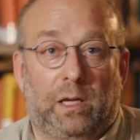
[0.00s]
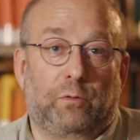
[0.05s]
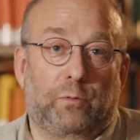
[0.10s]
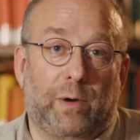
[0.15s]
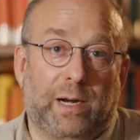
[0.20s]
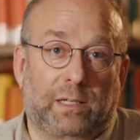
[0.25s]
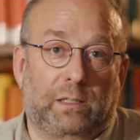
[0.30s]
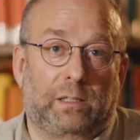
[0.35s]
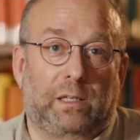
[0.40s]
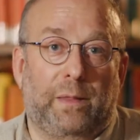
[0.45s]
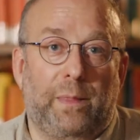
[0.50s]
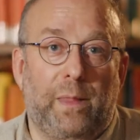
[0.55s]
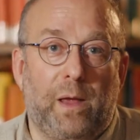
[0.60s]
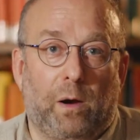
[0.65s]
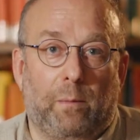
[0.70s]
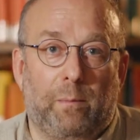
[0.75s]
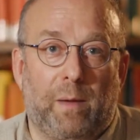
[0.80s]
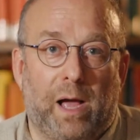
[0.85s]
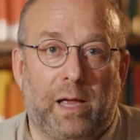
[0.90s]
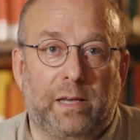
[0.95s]
heretical in
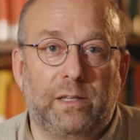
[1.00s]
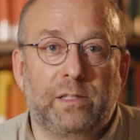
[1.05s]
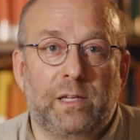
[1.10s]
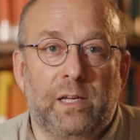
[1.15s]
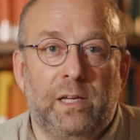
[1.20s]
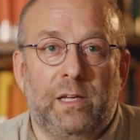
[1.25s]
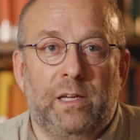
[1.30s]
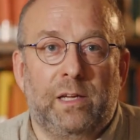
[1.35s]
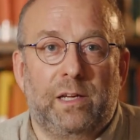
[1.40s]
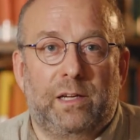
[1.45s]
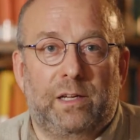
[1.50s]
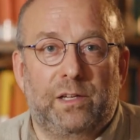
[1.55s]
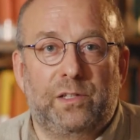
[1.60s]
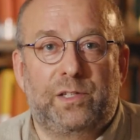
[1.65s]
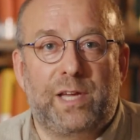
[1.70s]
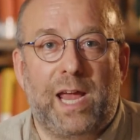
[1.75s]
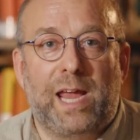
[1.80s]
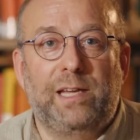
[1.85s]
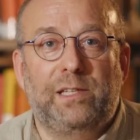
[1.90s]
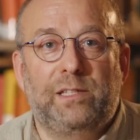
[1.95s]
their mind,
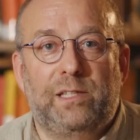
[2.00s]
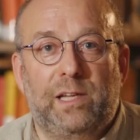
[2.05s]
contained